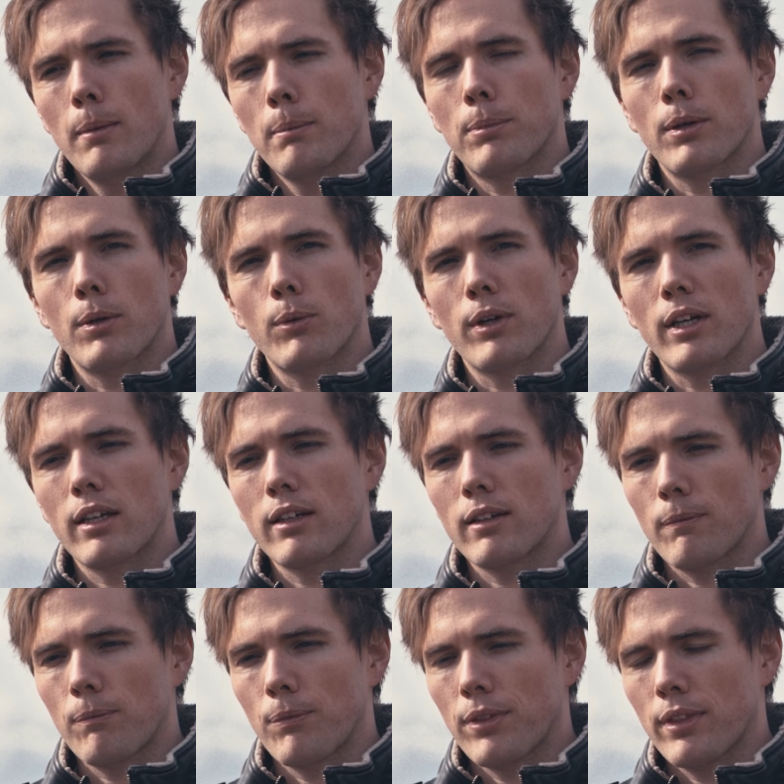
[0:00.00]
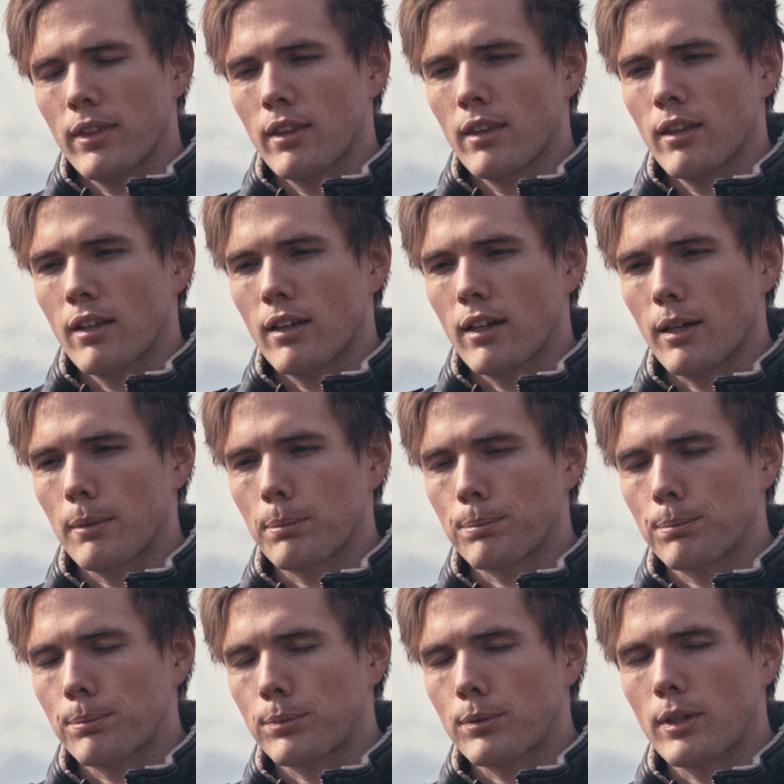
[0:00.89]
But when I
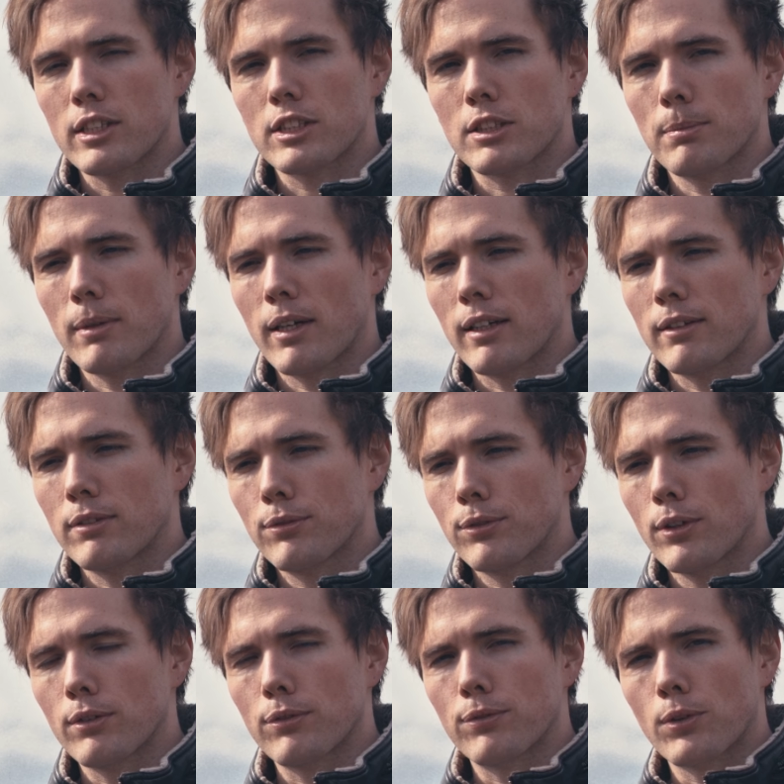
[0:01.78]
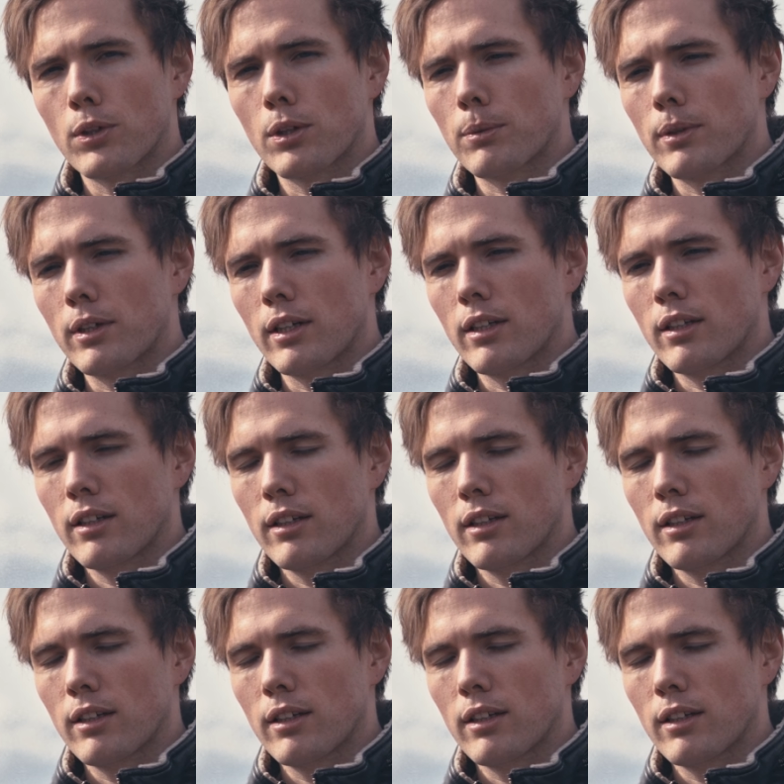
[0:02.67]
pressed my foot forward,